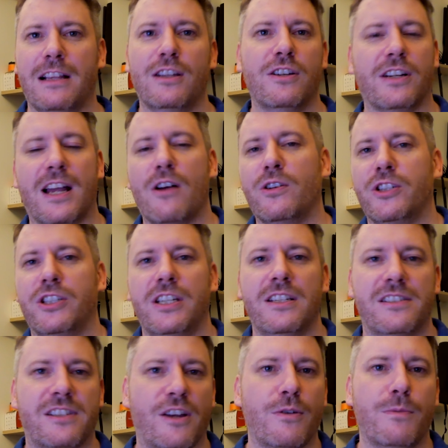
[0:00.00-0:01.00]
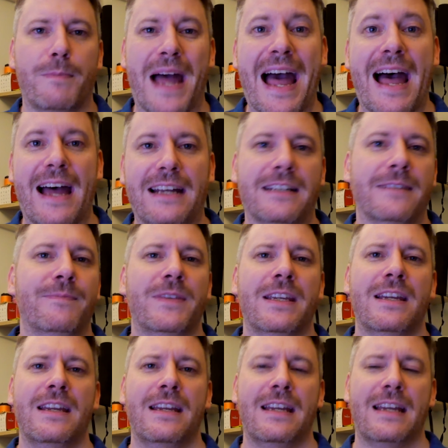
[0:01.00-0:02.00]
Look how she's so bad.
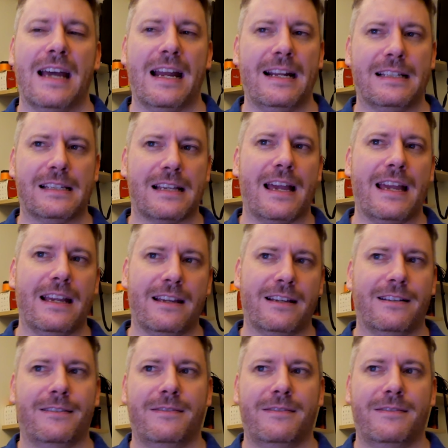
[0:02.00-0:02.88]
And it's like,